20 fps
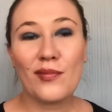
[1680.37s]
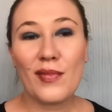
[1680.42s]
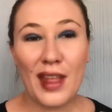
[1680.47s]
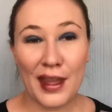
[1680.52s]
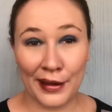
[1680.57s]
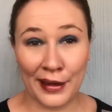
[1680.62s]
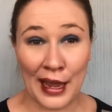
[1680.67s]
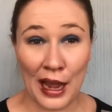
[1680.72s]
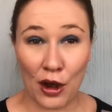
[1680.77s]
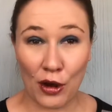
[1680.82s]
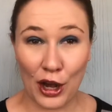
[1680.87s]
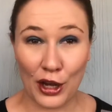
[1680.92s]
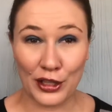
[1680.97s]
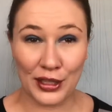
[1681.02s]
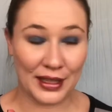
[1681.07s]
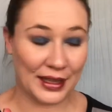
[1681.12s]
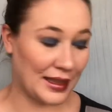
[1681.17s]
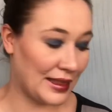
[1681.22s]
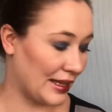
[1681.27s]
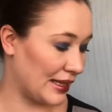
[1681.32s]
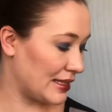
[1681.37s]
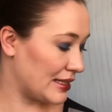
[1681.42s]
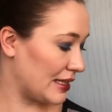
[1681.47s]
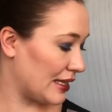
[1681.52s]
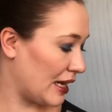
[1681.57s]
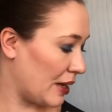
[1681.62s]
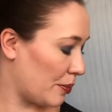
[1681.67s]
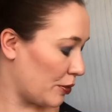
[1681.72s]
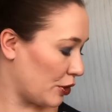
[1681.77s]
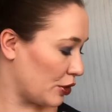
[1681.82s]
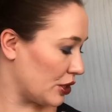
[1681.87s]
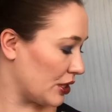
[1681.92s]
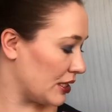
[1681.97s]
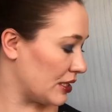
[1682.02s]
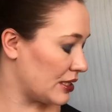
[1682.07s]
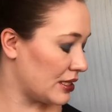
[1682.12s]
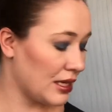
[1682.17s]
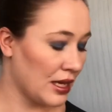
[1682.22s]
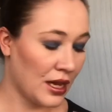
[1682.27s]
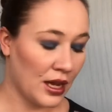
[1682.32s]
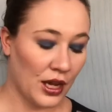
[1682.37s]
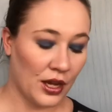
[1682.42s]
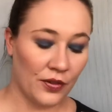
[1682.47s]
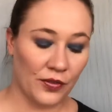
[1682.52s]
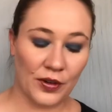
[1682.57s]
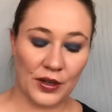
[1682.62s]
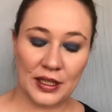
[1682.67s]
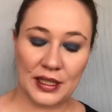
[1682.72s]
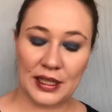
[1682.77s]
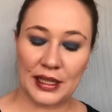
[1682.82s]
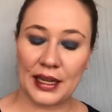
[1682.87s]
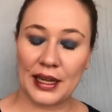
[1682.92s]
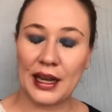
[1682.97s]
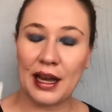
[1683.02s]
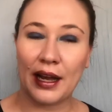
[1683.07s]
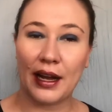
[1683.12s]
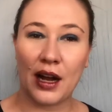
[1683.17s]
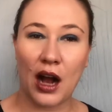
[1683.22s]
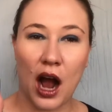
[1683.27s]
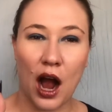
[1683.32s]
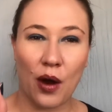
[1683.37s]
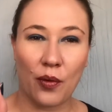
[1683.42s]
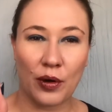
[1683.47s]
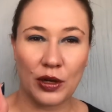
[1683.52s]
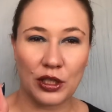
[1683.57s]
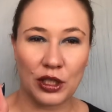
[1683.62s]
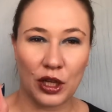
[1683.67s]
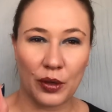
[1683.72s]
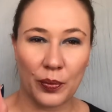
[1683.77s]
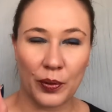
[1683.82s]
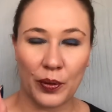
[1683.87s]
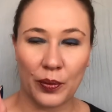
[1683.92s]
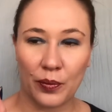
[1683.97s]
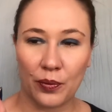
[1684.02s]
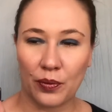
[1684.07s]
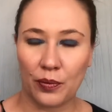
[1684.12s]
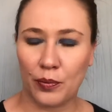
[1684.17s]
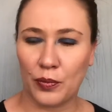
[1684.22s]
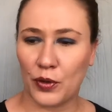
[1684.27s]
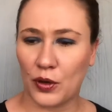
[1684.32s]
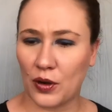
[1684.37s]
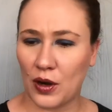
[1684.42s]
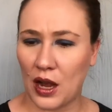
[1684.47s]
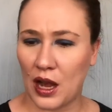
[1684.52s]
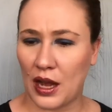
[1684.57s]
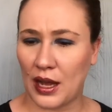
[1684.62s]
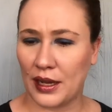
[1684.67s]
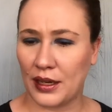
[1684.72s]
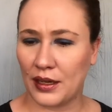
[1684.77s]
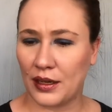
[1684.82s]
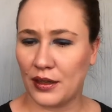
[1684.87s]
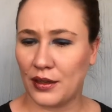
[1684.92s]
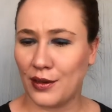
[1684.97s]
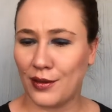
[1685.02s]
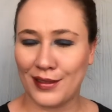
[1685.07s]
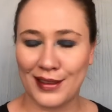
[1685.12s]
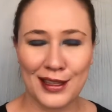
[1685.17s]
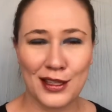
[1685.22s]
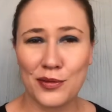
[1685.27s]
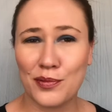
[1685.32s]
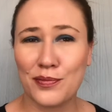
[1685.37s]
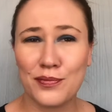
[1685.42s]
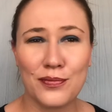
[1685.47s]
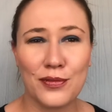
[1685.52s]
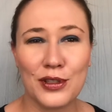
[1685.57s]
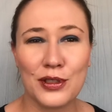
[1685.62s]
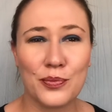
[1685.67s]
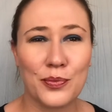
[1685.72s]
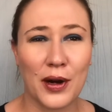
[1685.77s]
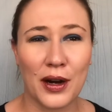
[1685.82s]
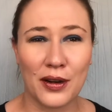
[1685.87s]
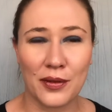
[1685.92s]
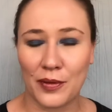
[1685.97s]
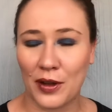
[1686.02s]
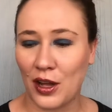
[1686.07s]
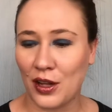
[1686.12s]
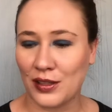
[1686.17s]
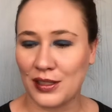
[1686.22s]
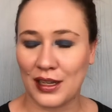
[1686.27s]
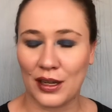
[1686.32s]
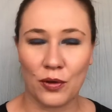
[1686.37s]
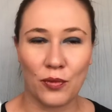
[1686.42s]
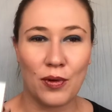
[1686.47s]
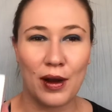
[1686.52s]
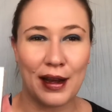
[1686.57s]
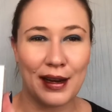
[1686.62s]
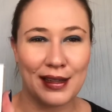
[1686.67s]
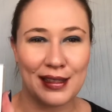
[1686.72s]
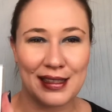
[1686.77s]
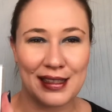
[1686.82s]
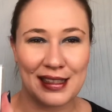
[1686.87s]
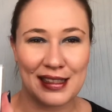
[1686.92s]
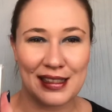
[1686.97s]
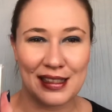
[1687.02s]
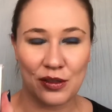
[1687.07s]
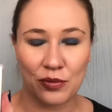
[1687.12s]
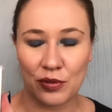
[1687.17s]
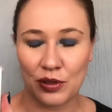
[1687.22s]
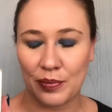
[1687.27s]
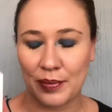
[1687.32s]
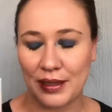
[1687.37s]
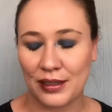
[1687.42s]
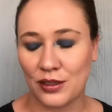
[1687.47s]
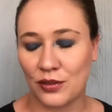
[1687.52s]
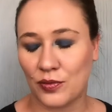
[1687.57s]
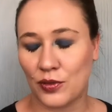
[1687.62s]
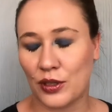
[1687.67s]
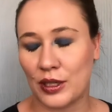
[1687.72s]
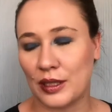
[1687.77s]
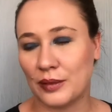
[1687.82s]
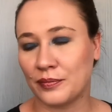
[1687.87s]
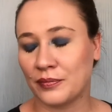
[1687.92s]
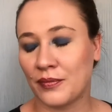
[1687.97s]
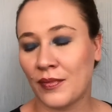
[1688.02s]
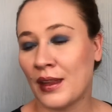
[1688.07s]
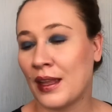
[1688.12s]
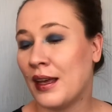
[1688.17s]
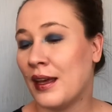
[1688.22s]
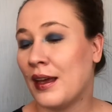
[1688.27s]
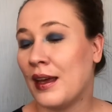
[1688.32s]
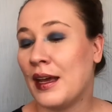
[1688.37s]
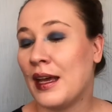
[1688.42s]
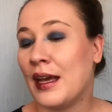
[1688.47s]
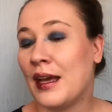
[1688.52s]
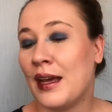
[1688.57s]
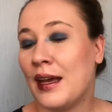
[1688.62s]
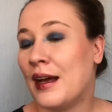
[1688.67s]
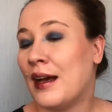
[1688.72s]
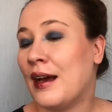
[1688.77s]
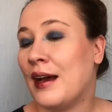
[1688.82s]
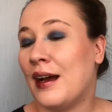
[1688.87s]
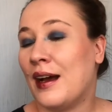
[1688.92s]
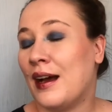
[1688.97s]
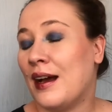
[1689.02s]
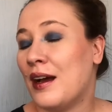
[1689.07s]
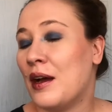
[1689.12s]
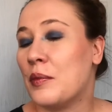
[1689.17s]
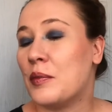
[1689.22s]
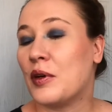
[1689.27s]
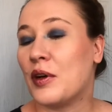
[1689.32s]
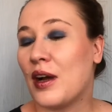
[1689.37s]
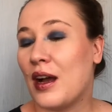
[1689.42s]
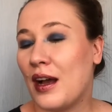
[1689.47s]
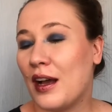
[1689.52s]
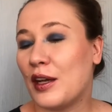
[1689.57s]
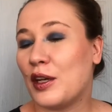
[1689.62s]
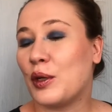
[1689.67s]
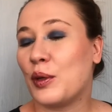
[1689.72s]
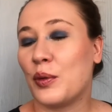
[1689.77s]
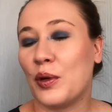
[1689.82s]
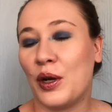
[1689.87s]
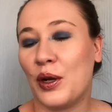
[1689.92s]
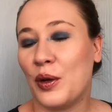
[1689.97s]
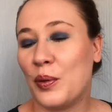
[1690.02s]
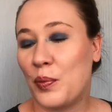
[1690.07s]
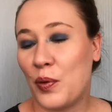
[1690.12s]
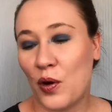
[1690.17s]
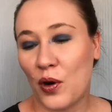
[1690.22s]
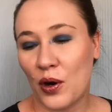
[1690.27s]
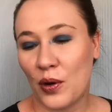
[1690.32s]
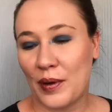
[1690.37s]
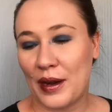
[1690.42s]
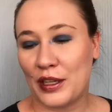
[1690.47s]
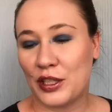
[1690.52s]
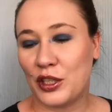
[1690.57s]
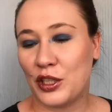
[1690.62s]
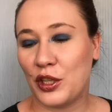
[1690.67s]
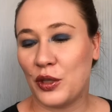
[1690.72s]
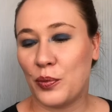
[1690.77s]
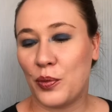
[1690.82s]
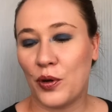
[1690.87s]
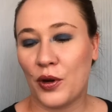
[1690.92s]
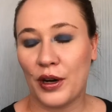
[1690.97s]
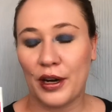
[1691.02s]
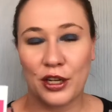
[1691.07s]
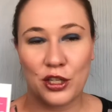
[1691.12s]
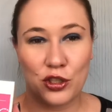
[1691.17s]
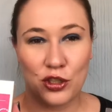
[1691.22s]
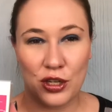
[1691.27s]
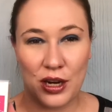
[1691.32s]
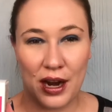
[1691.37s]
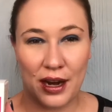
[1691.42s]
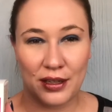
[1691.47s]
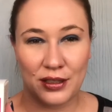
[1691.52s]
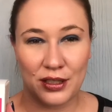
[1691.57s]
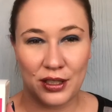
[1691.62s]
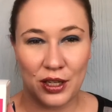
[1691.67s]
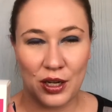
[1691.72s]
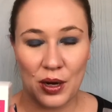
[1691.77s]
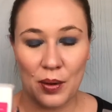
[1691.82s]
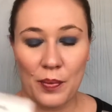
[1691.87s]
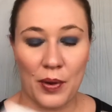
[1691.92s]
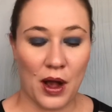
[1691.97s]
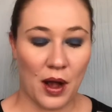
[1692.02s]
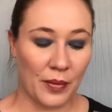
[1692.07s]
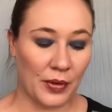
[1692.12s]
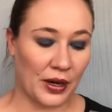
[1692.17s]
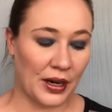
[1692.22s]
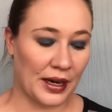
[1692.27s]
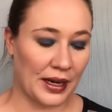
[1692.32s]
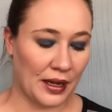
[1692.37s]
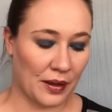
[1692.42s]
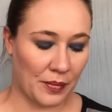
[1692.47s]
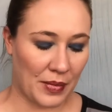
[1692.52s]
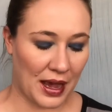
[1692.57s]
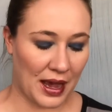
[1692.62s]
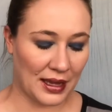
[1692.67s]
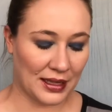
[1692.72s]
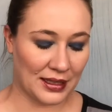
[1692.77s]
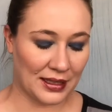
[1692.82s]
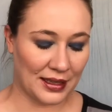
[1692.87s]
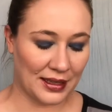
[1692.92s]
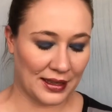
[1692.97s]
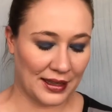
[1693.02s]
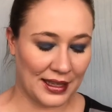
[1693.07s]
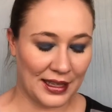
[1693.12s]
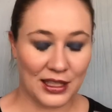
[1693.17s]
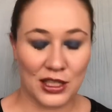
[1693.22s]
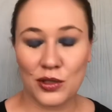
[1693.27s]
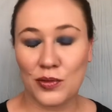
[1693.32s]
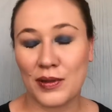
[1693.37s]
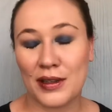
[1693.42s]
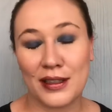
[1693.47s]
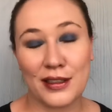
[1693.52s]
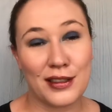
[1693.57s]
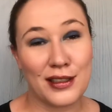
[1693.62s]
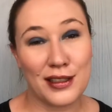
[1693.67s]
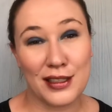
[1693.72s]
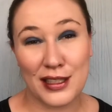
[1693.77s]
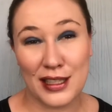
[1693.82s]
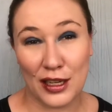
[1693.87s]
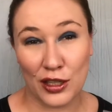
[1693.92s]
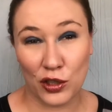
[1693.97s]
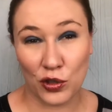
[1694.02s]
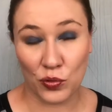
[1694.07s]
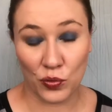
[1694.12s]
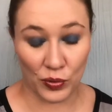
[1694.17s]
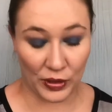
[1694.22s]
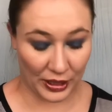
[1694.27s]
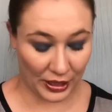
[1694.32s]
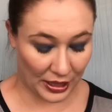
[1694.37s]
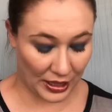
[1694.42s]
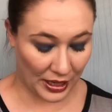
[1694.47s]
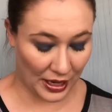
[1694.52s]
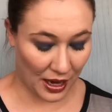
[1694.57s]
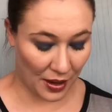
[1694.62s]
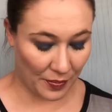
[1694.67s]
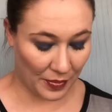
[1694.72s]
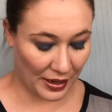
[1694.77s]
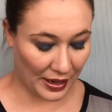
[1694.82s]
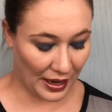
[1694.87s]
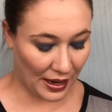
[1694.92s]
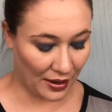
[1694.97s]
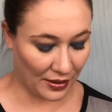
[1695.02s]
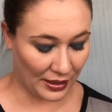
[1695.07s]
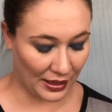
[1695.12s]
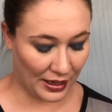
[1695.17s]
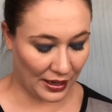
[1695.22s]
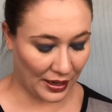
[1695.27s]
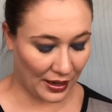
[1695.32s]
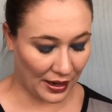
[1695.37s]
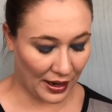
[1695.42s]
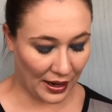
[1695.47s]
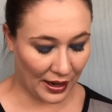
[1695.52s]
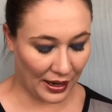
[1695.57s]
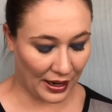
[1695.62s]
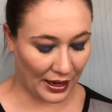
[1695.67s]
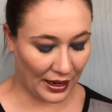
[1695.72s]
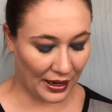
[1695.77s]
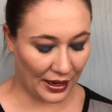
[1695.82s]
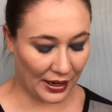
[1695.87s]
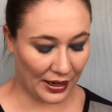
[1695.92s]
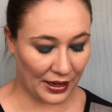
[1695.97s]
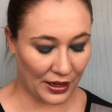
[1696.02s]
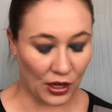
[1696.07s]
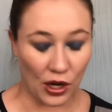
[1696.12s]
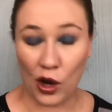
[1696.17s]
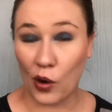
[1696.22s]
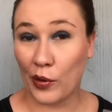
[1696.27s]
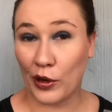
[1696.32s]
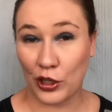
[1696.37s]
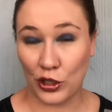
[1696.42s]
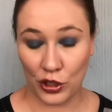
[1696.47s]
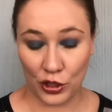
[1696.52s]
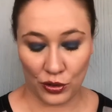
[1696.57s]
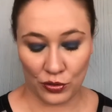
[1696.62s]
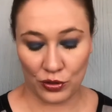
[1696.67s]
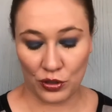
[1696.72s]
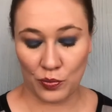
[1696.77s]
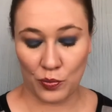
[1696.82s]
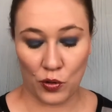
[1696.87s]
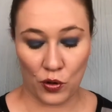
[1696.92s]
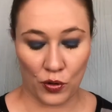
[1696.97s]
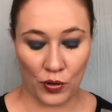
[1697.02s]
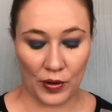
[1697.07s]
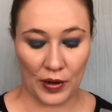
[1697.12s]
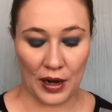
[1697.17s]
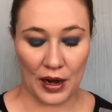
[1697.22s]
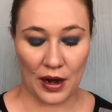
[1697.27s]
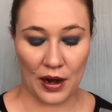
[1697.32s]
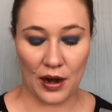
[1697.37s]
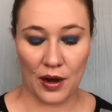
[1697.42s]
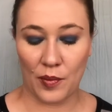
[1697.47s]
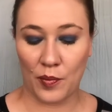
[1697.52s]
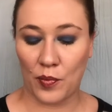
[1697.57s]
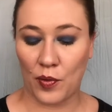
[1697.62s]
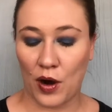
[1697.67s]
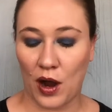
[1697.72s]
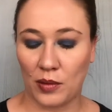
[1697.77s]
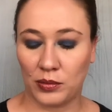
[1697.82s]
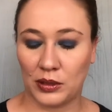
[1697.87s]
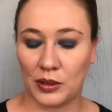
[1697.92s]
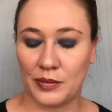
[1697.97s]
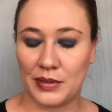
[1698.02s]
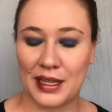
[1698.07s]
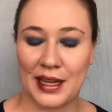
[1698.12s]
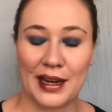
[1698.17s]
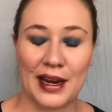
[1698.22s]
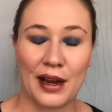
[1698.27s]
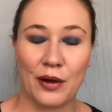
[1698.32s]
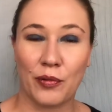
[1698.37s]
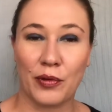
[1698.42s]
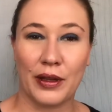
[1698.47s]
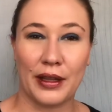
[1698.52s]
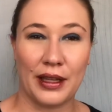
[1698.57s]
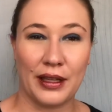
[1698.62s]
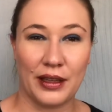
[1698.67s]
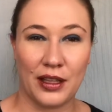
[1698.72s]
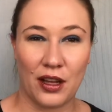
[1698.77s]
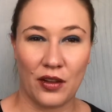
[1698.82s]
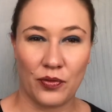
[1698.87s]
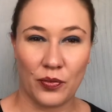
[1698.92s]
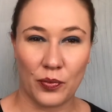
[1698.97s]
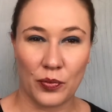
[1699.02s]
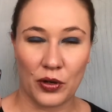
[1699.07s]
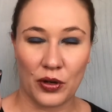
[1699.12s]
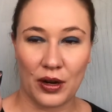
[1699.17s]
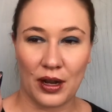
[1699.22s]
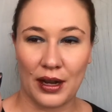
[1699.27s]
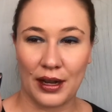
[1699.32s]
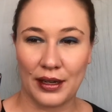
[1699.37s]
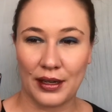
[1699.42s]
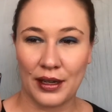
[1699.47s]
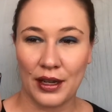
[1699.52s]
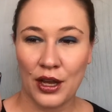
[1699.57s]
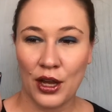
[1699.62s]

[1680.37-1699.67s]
Now, onto the things that I purchased. First thing I got was a Murad. No, this was part of Ulta. Why is this in with my Sephora? Murad, Pore Rescue, Pore Extractor, Pomegranate Mask. This one just sounded really up my alley. I can always use Pore Problems and I really love Murad.